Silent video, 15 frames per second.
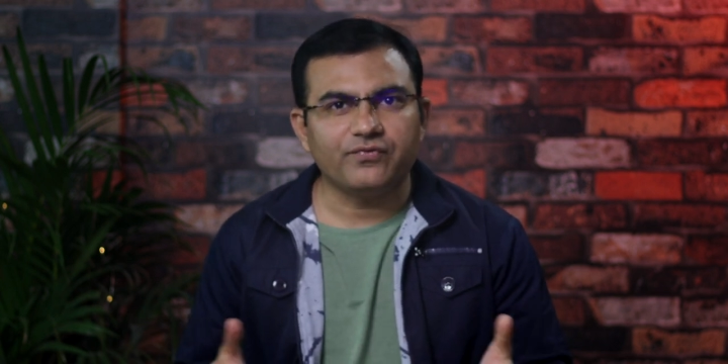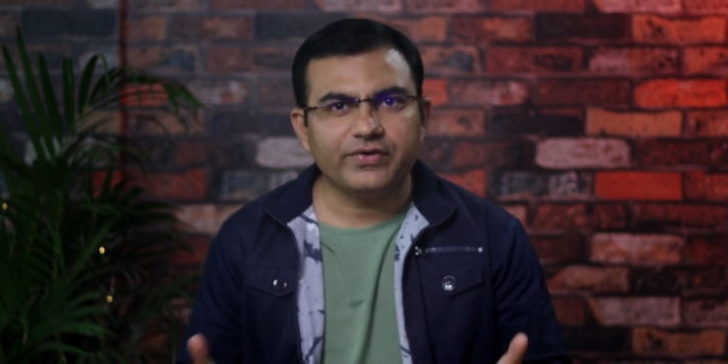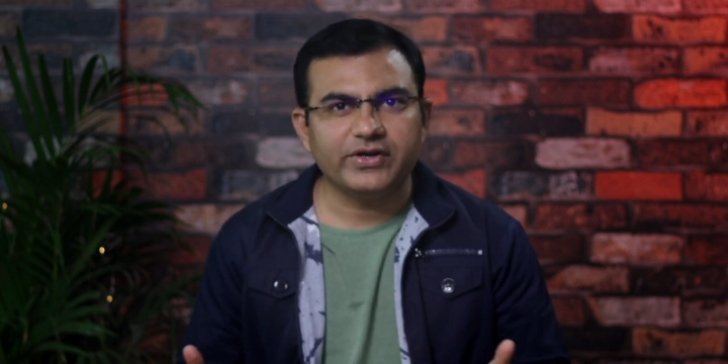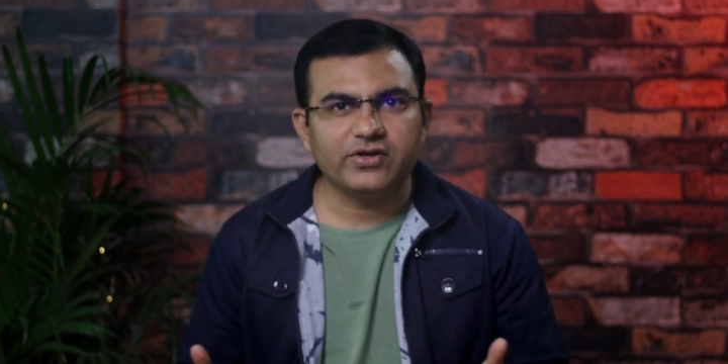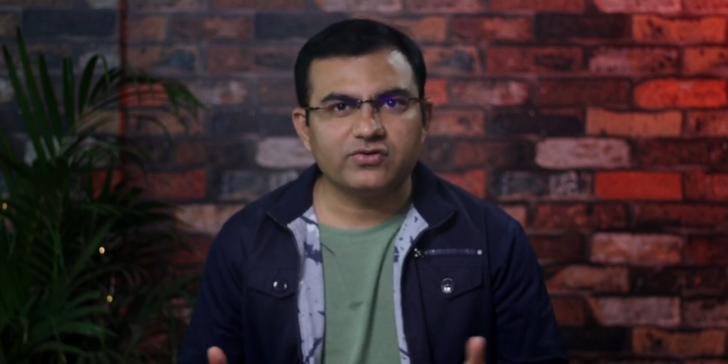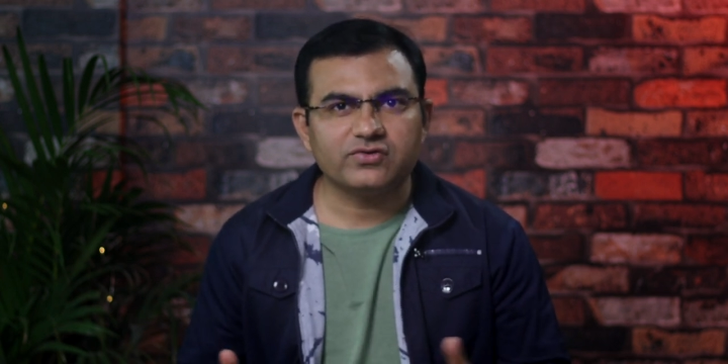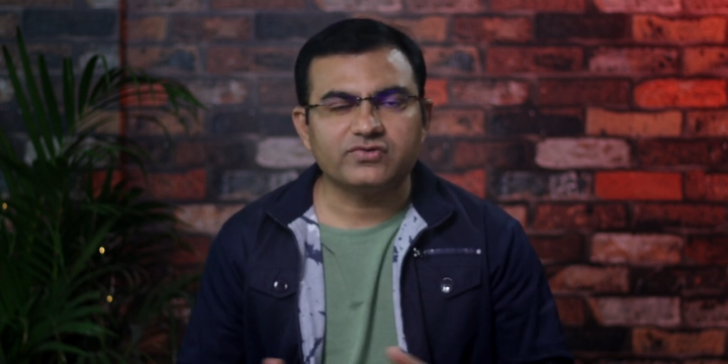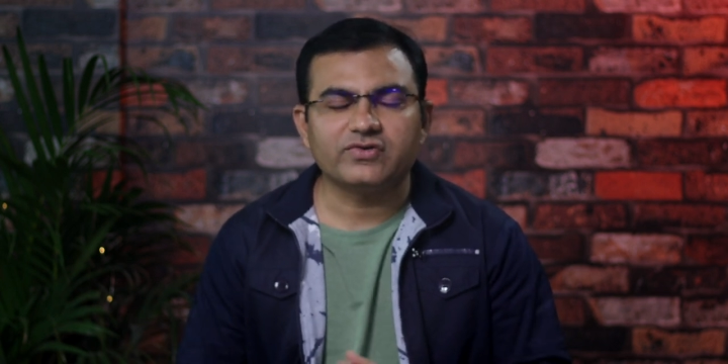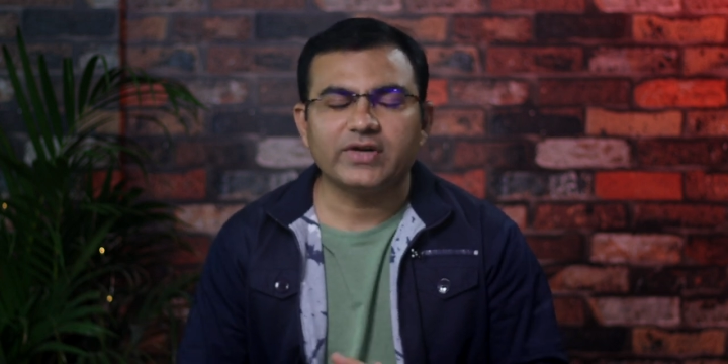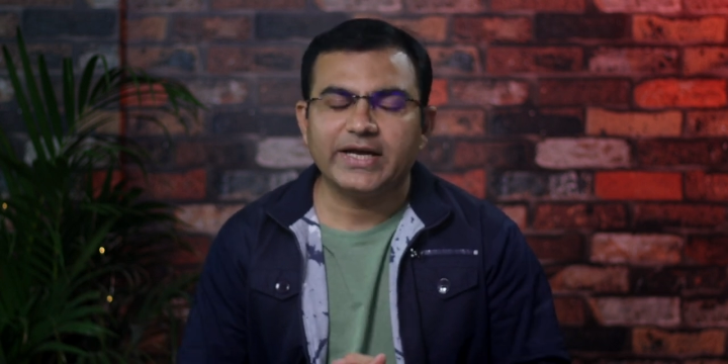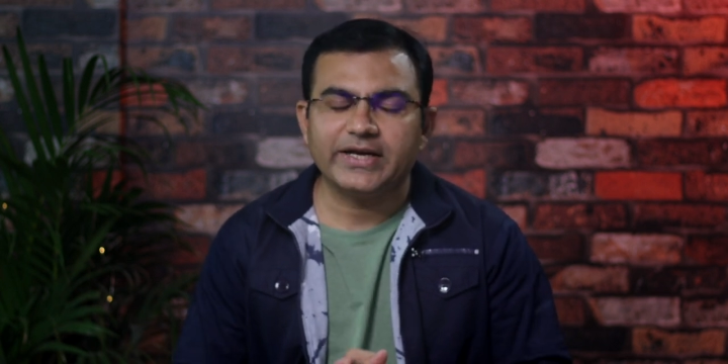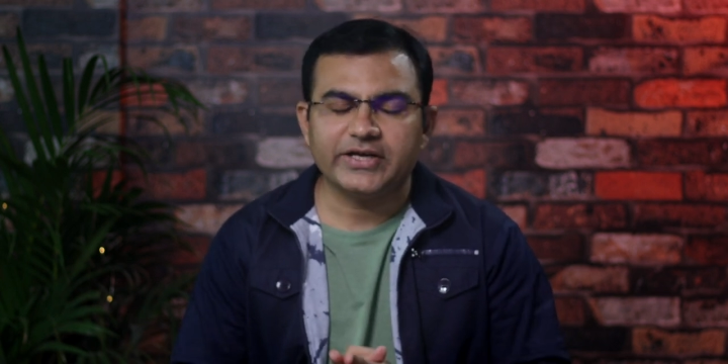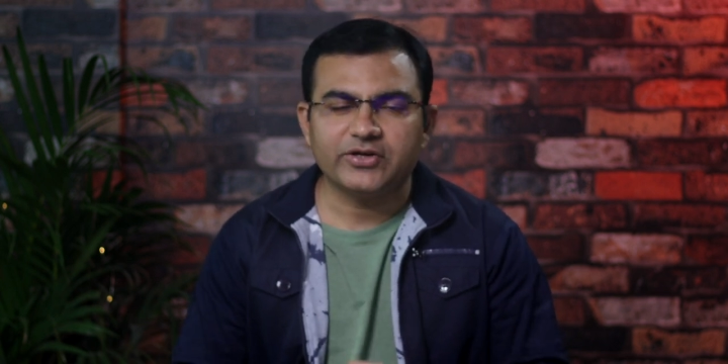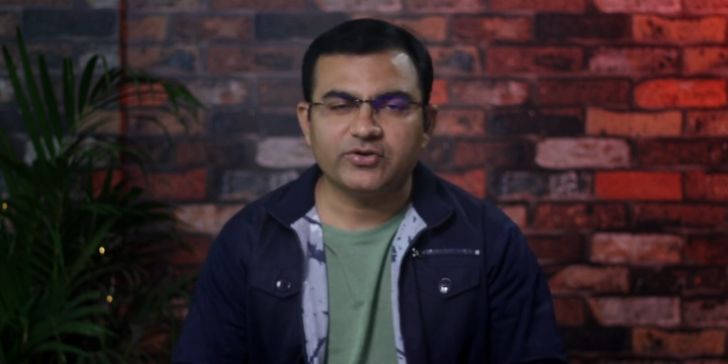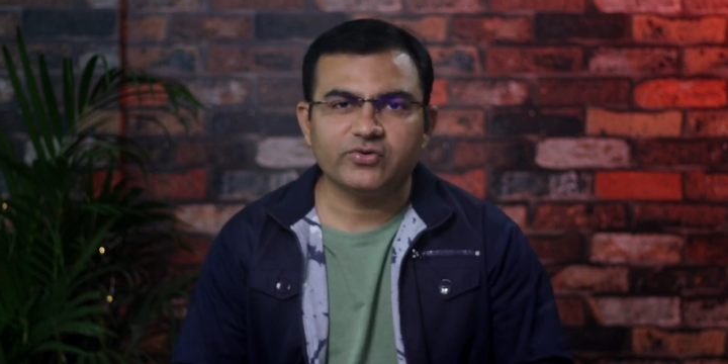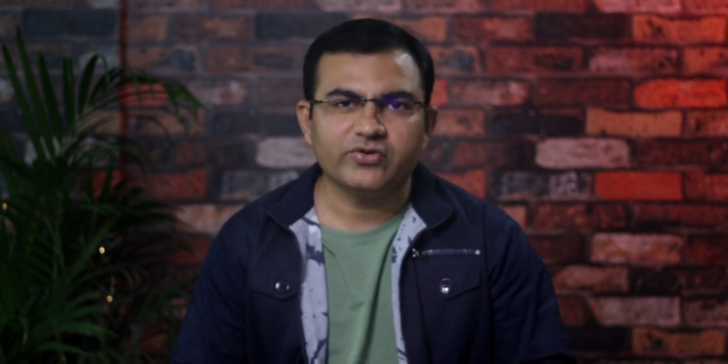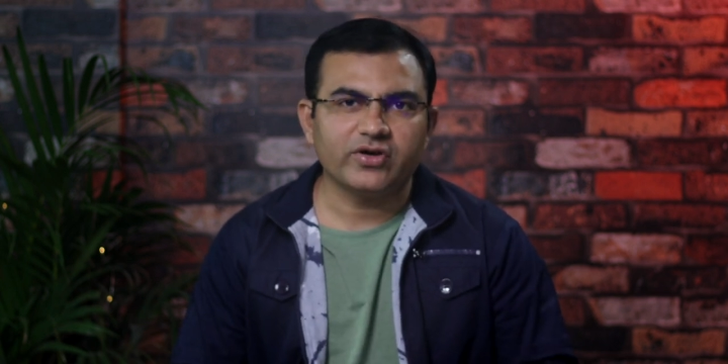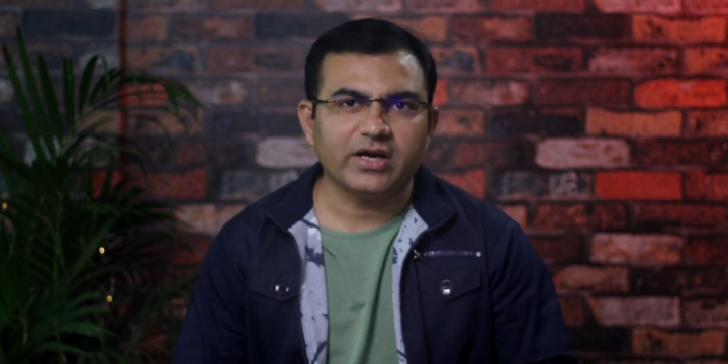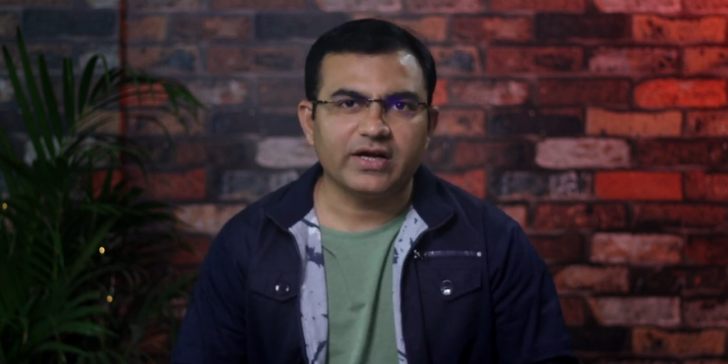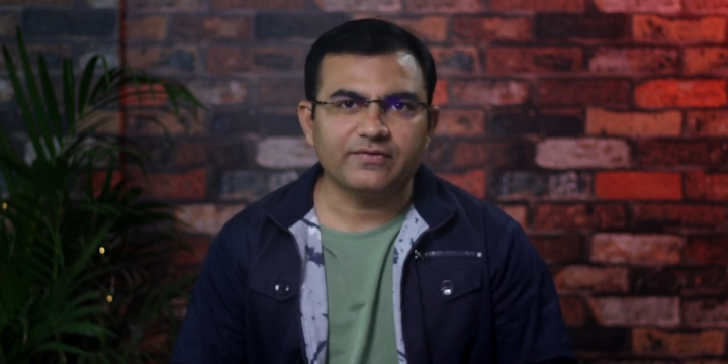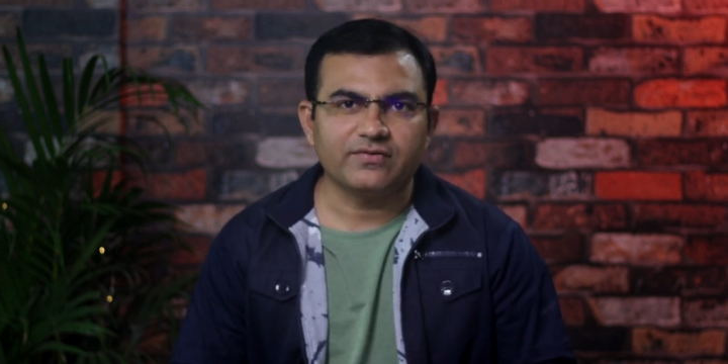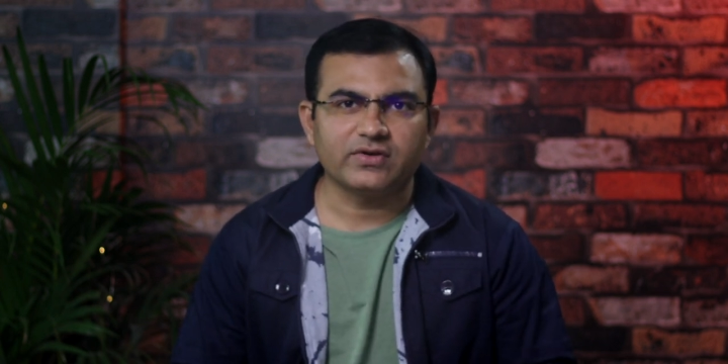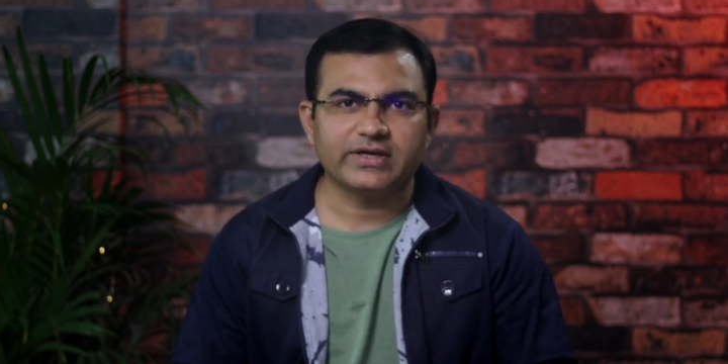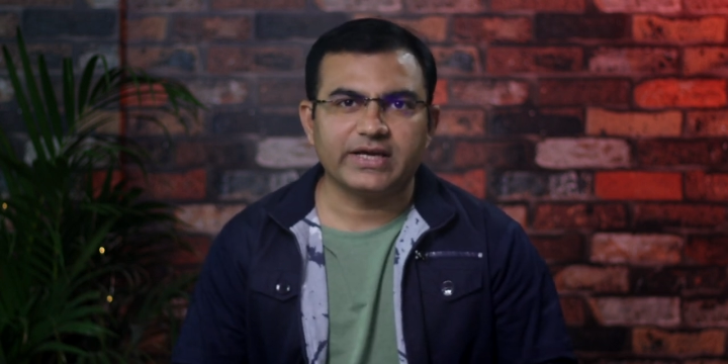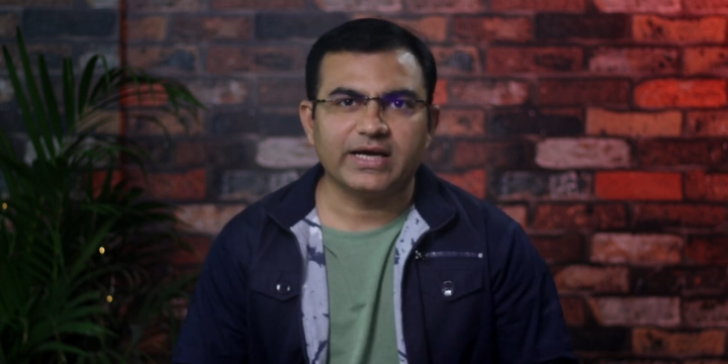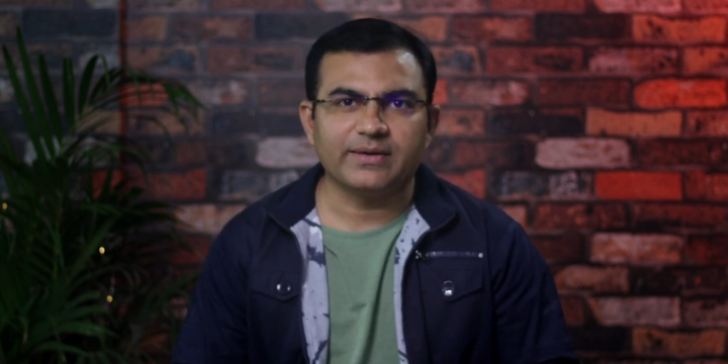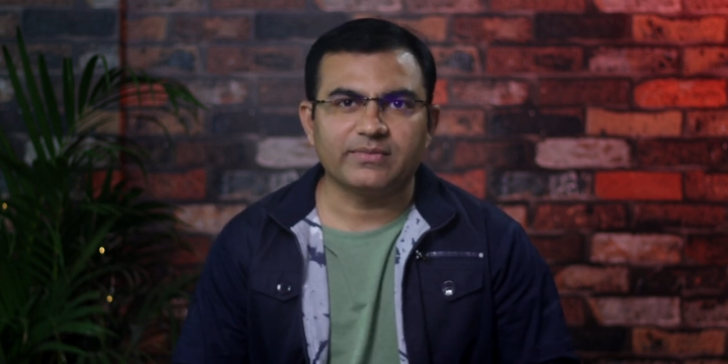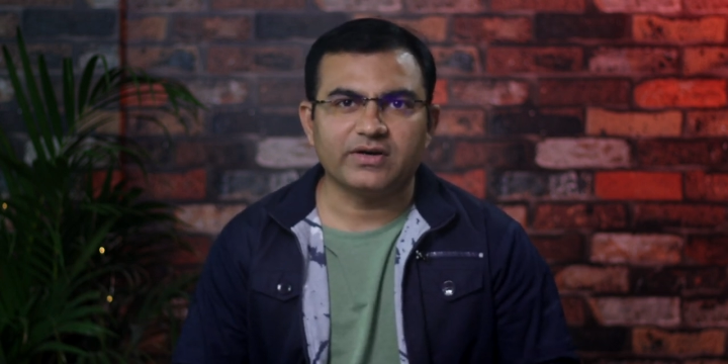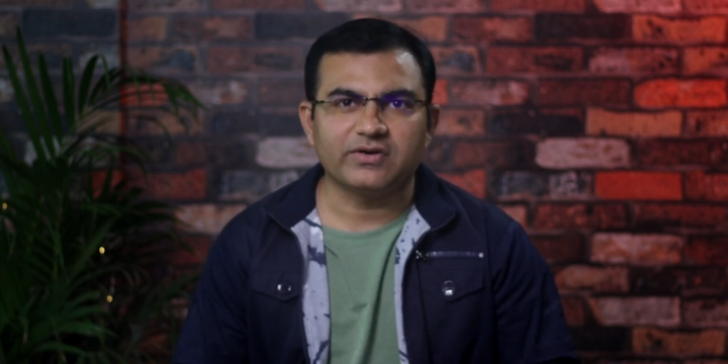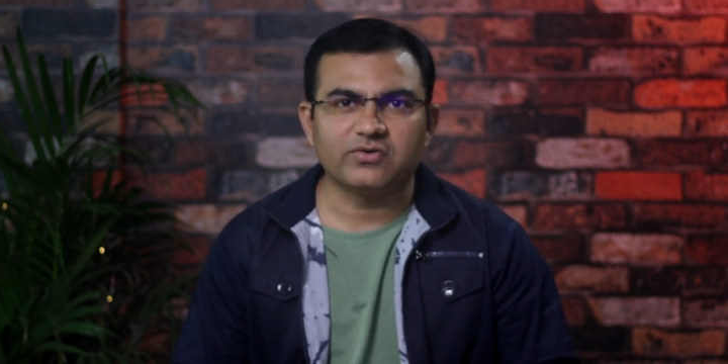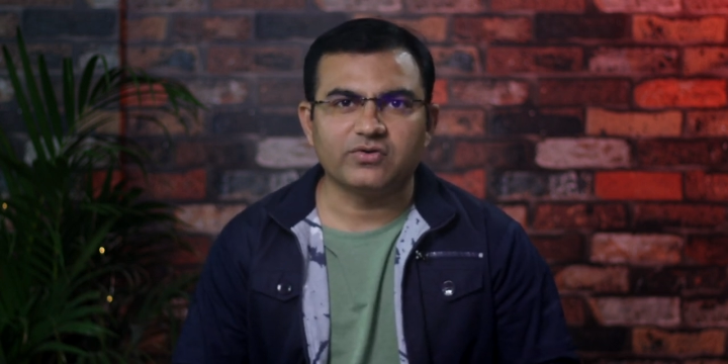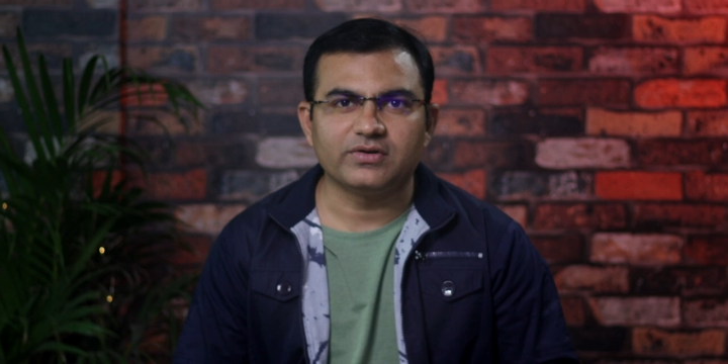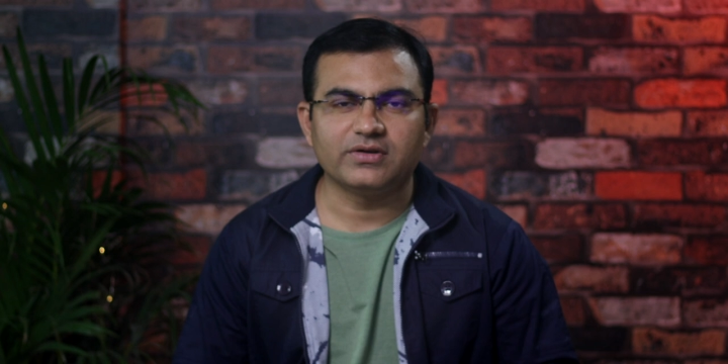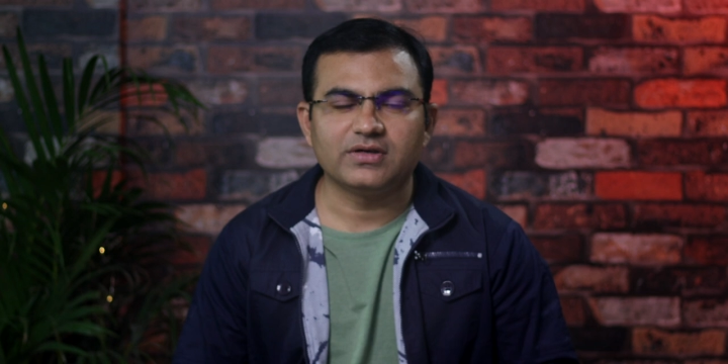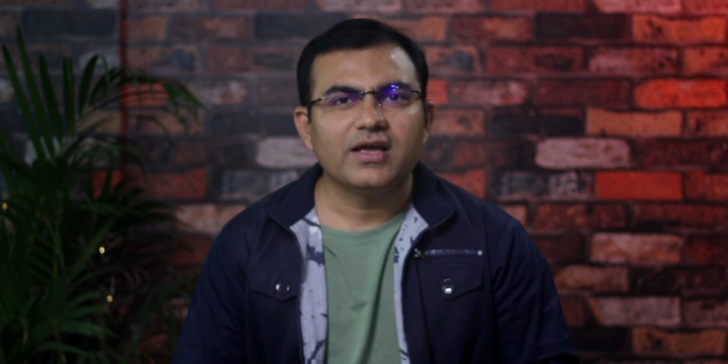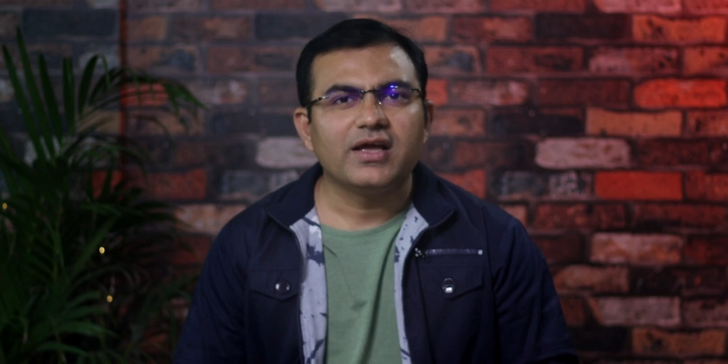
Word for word: videos right into your iPhone camera roll.